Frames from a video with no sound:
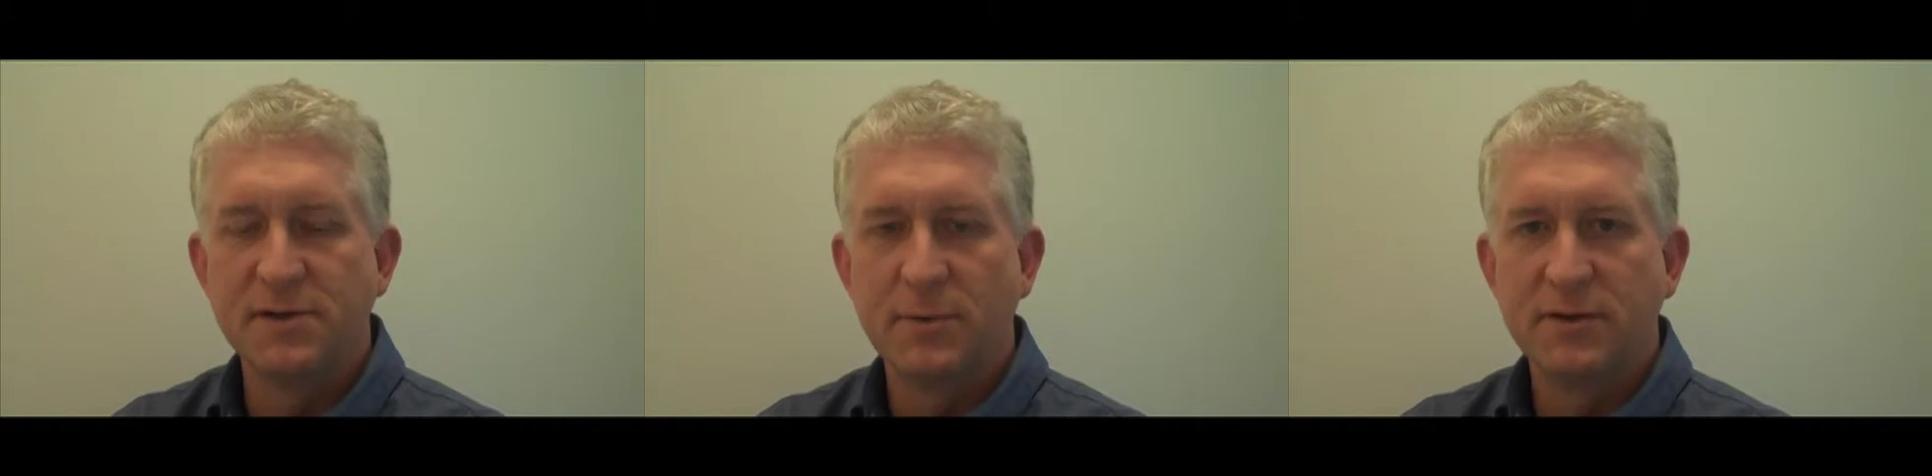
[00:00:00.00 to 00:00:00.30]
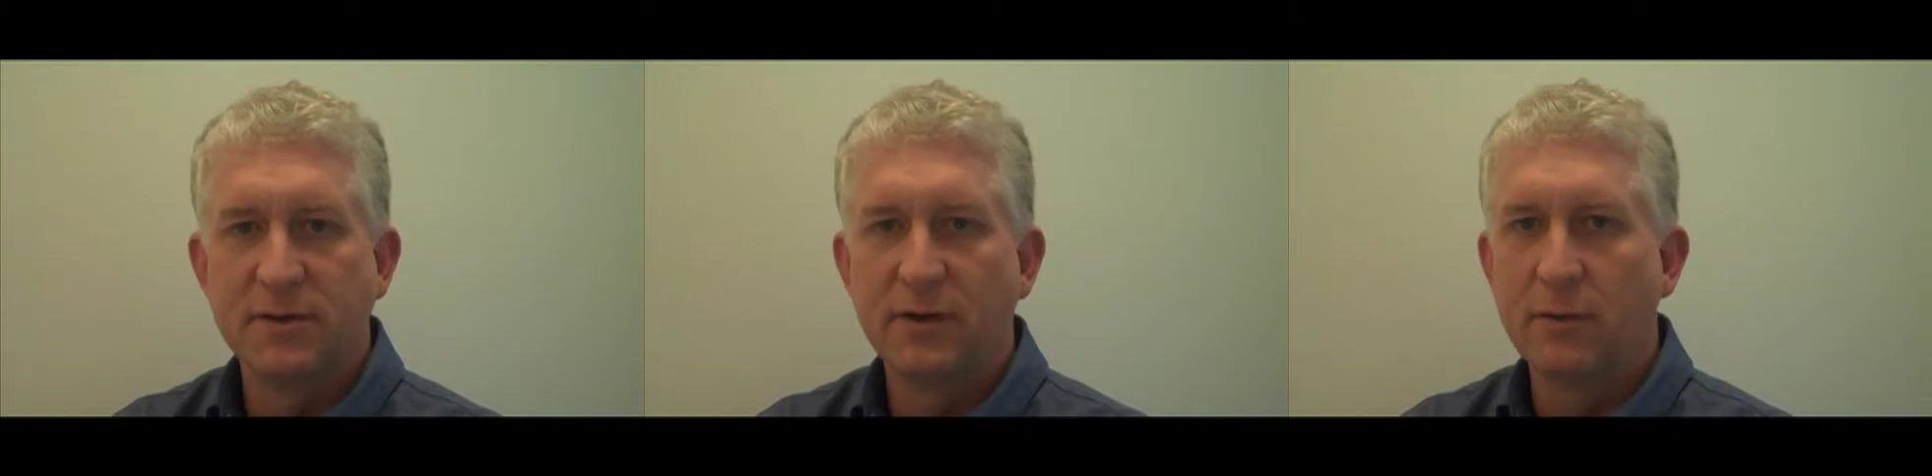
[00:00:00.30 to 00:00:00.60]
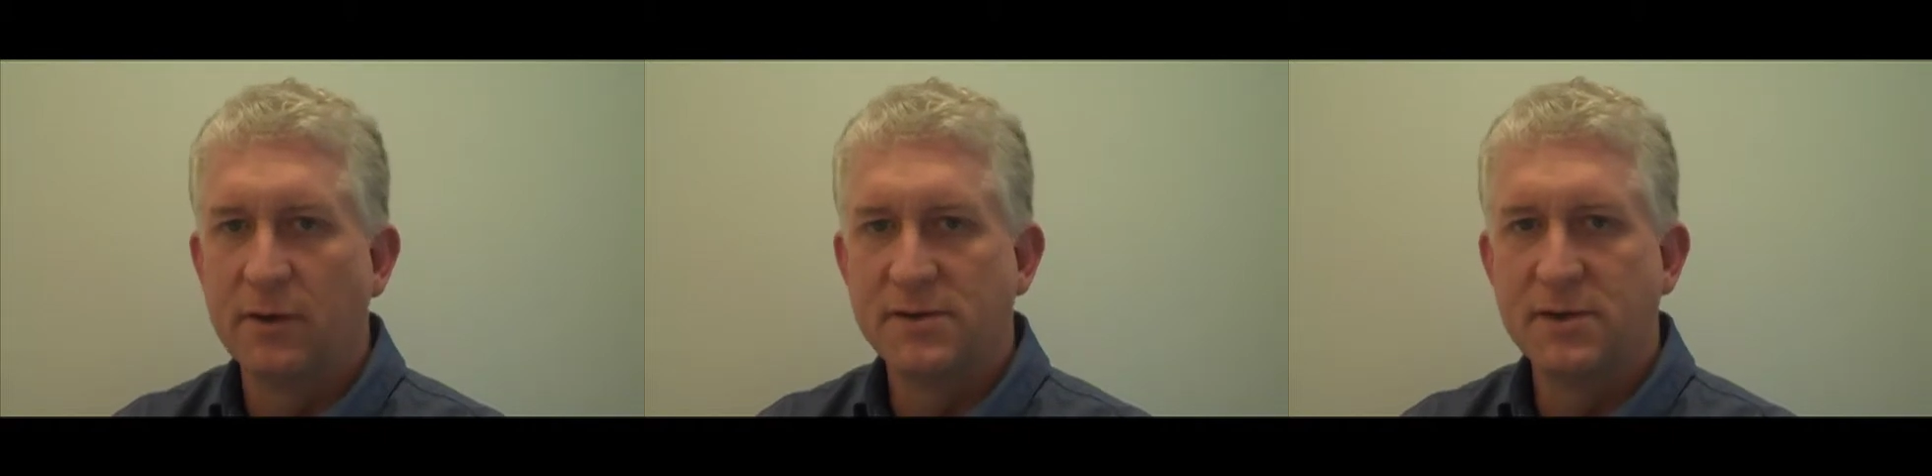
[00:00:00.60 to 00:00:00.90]
especially
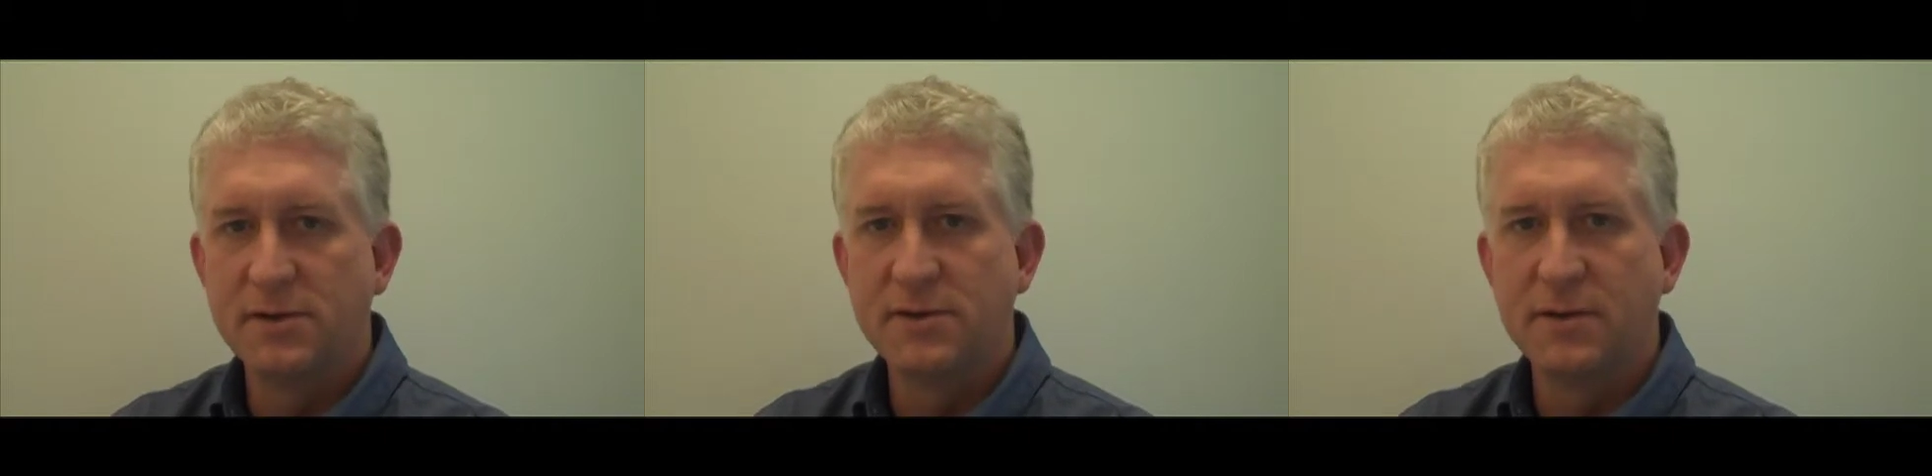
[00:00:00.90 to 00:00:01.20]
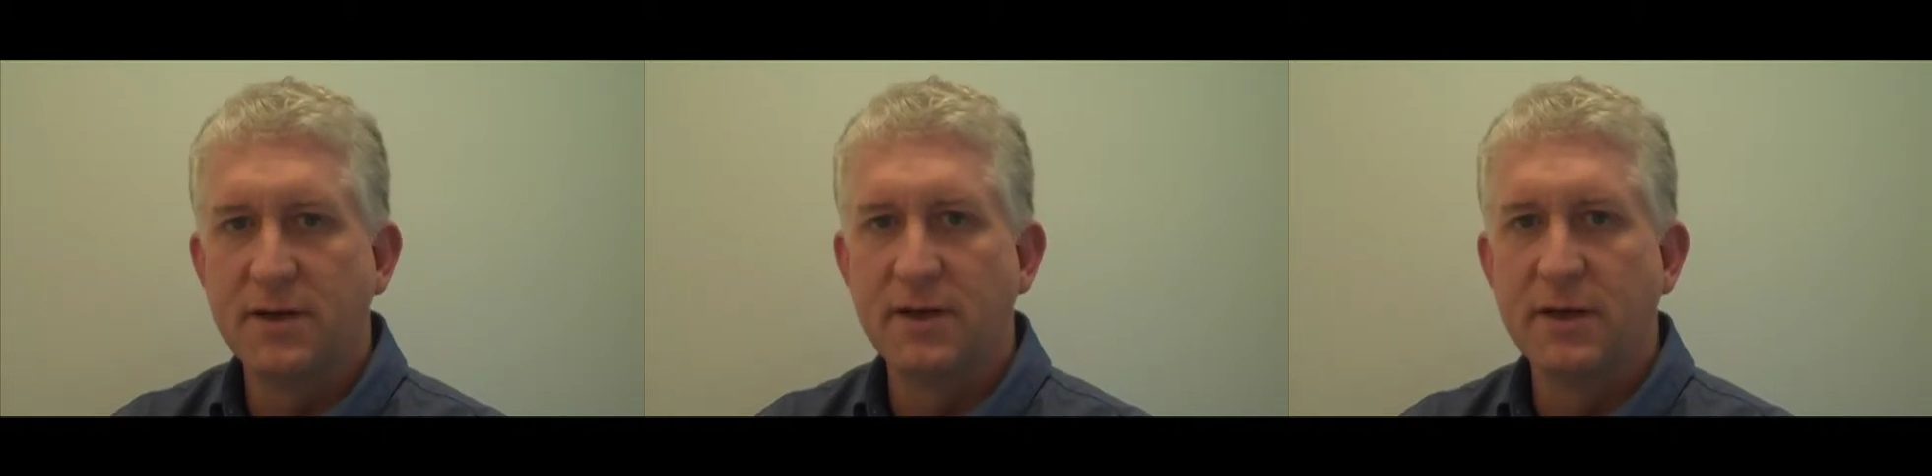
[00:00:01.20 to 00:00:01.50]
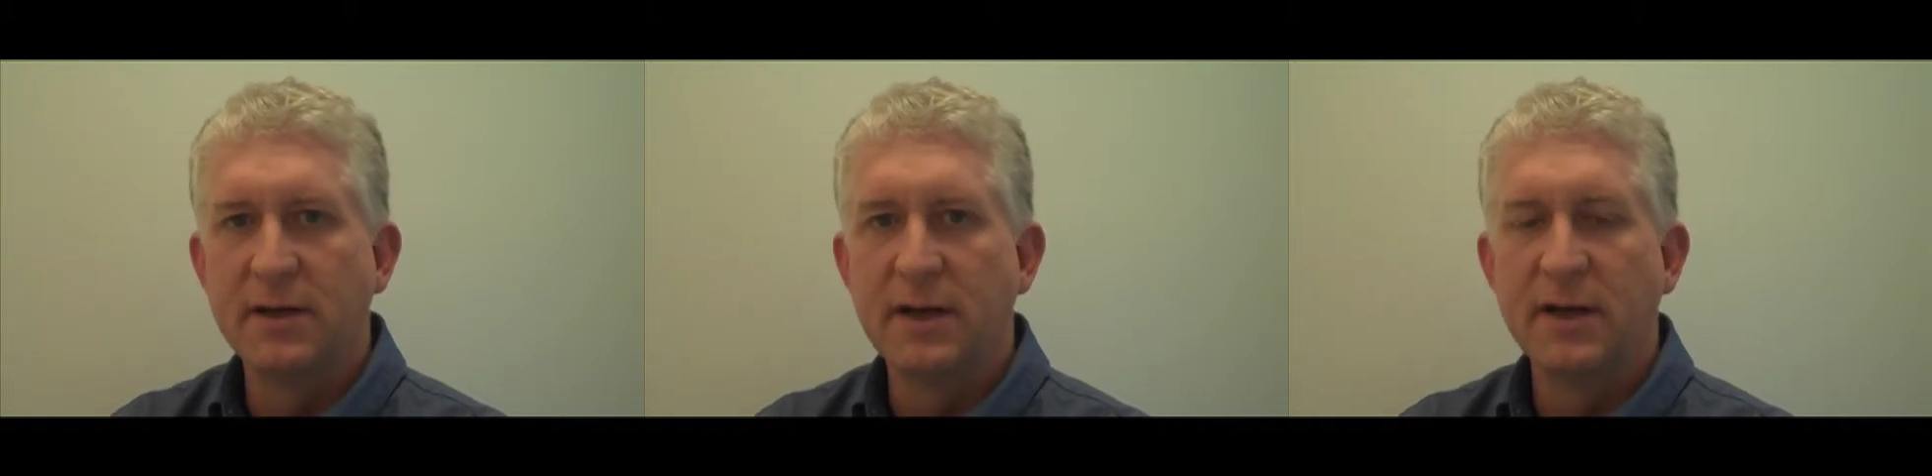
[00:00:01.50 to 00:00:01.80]
organizations that
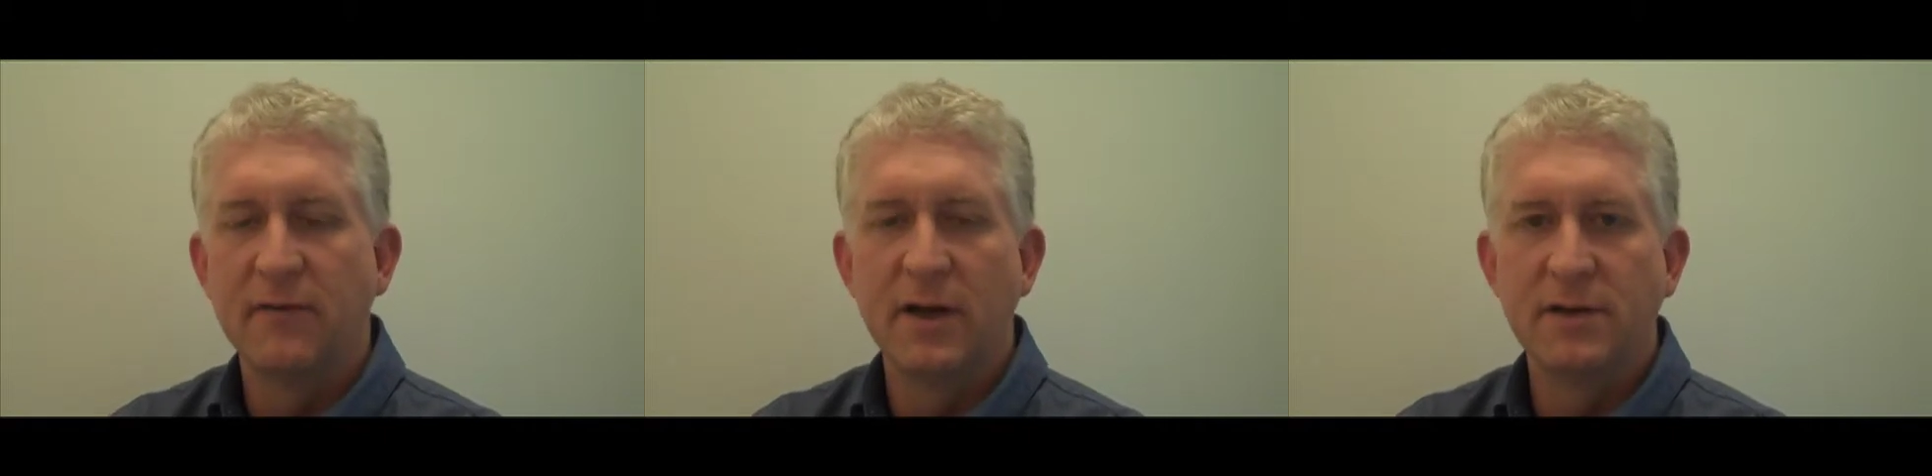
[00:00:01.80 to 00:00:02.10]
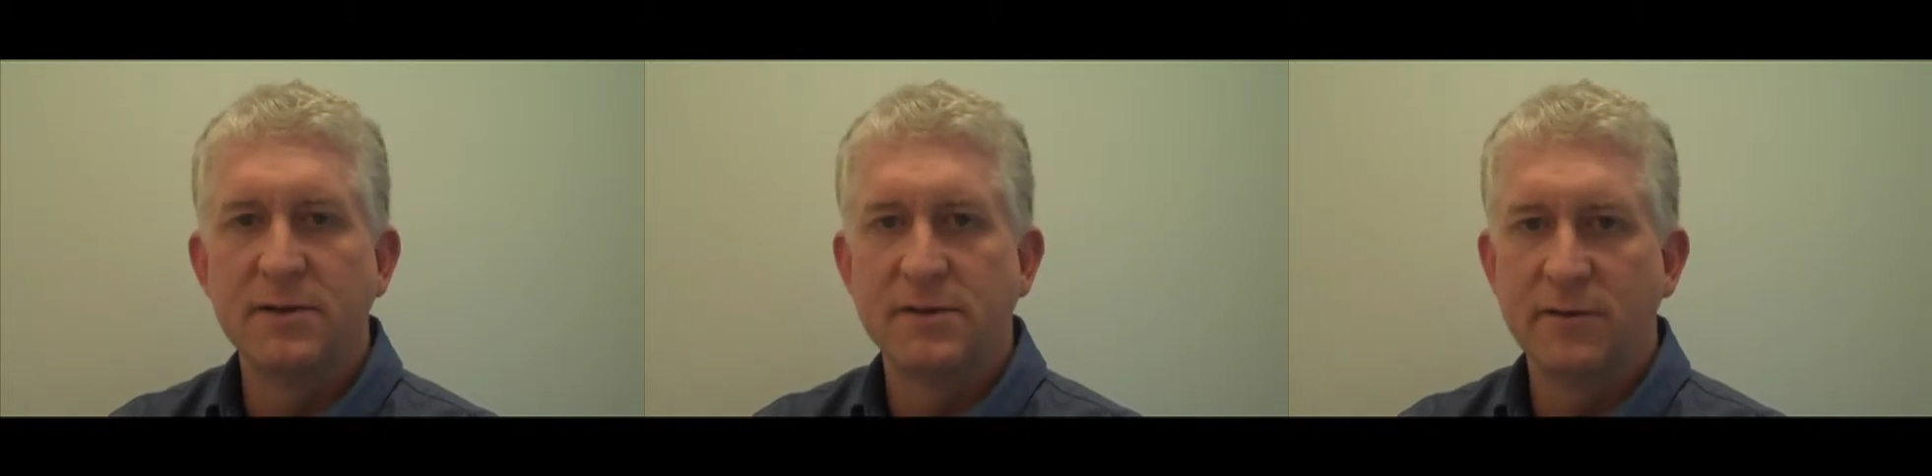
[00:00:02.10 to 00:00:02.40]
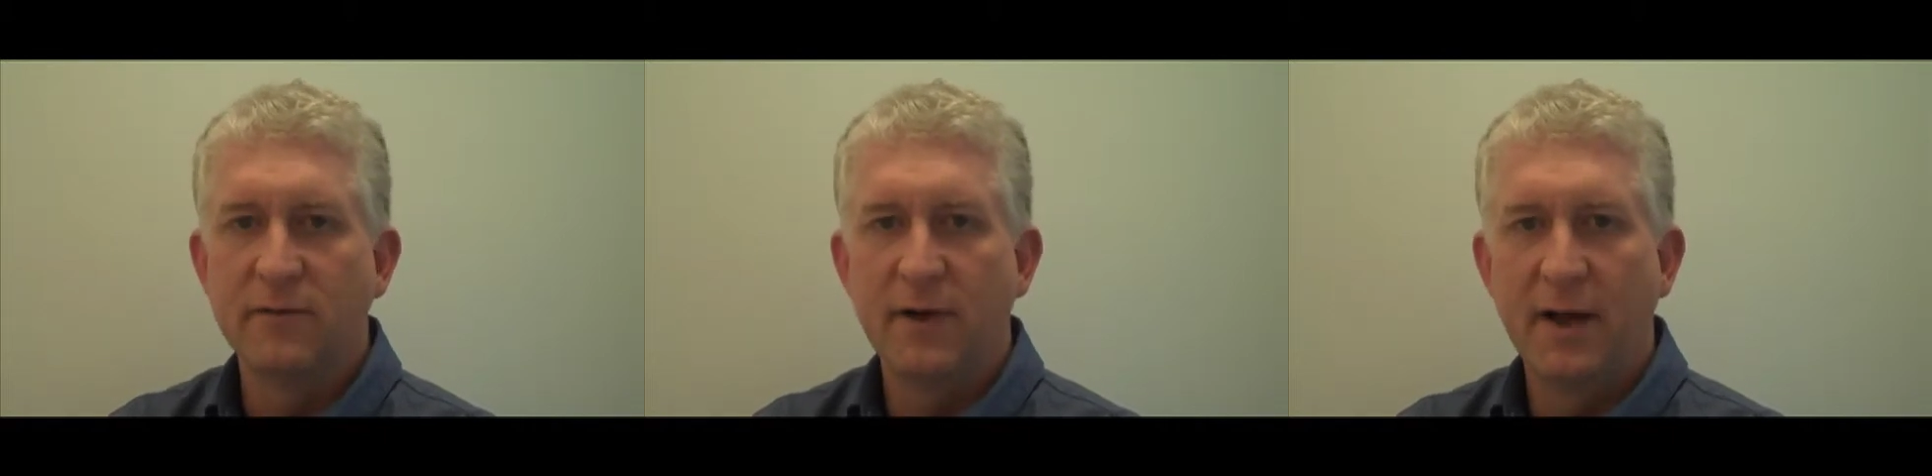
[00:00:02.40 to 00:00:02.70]
need to innovate to
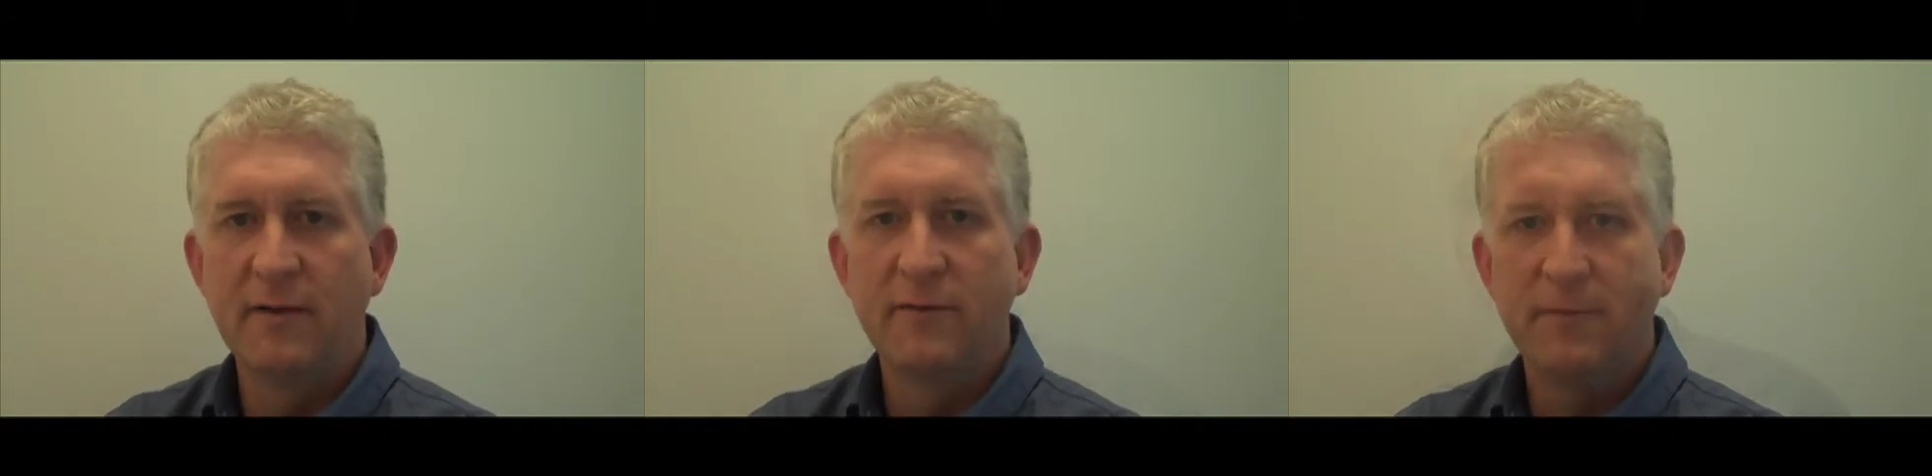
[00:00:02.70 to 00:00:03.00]
survive.